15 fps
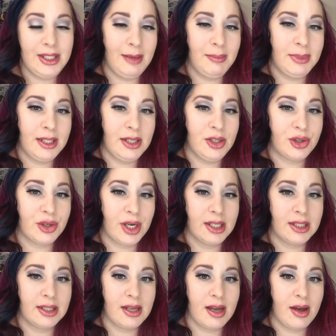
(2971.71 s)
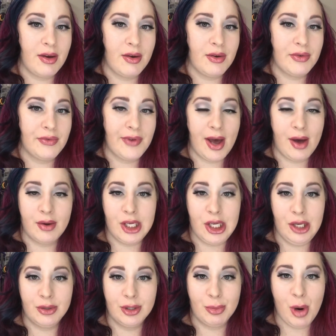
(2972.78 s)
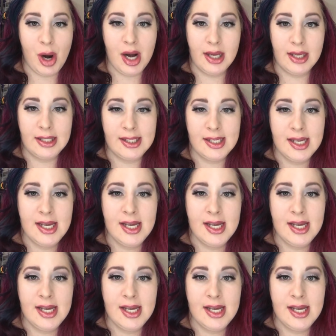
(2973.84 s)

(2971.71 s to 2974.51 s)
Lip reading: tips and tricks of how to use the products.